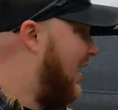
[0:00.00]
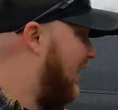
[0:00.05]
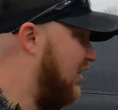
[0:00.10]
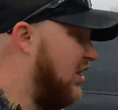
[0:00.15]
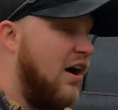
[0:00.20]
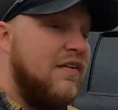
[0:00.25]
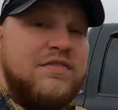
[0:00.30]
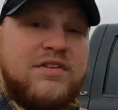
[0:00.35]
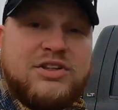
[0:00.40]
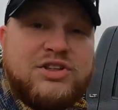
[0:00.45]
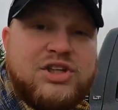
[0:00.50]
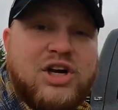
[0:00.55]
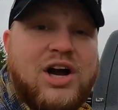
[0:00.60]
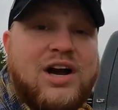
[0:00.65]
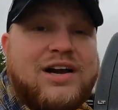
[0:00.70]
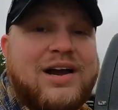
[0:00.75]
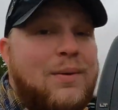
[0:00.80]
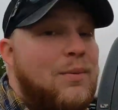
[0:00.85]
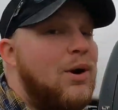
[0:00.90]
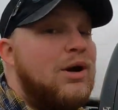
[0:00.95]
I love the
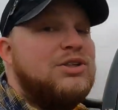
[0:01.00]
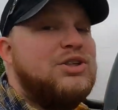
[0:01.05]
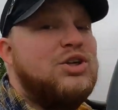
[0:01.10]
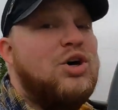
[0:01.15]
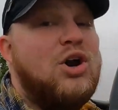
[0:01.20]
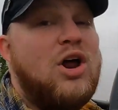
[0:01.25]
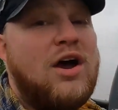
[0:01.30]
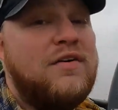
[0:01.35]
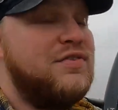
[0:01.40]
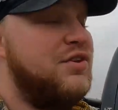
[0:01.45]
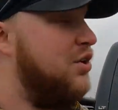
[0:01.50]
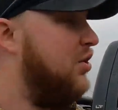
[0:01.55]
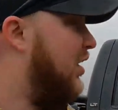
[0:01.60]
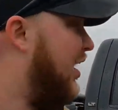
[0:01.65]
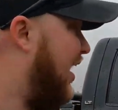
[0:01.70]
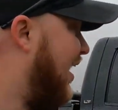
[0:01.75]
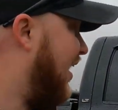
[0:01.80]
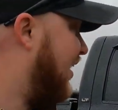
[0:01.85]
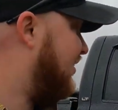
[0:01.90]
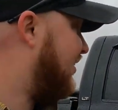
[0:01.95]
truck, I want to show it off to you
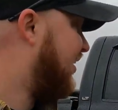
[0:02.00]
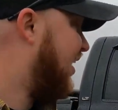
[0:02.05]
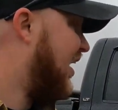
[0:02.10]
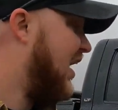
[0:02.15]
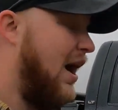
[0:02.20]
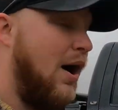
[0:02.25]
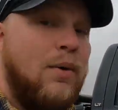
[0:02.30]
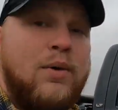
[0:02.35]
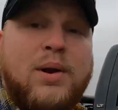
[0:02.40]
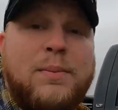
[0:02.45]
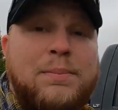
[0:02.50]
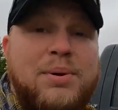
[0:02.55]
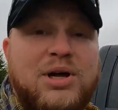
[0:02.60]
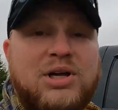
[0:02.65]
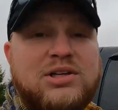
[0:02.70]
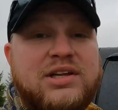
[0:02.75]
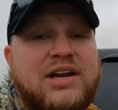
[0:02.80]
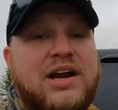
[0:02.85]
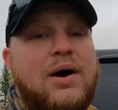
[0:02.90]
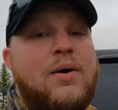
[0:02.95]
guys, I want to
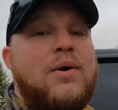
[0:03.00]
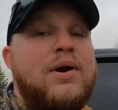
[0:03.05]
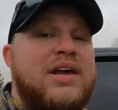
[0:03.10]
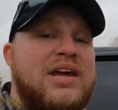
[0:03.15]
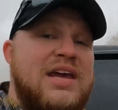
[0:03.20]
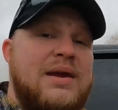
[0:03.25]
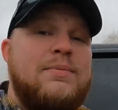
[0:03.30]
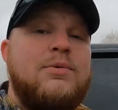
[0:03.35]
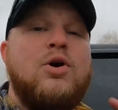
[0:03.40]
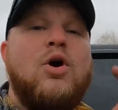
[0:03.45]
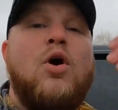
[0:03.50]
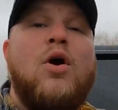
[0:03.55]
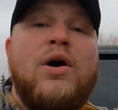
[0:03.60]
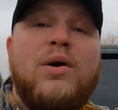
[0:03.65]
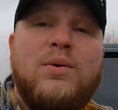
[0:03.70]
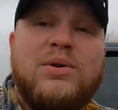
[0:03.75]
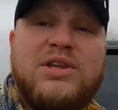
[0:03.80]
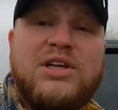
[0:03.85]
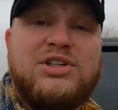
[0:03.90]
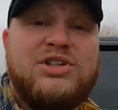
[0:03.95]
build it, I want to keep
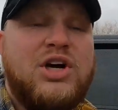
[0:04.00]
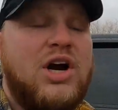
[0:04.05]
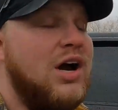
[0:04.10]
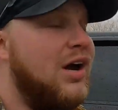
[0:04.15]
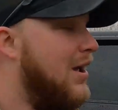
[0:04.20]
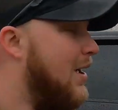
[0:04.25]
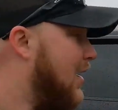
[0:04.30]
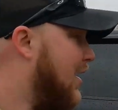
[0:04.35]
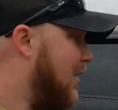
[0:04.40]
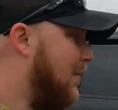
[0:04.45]
growing with the truck,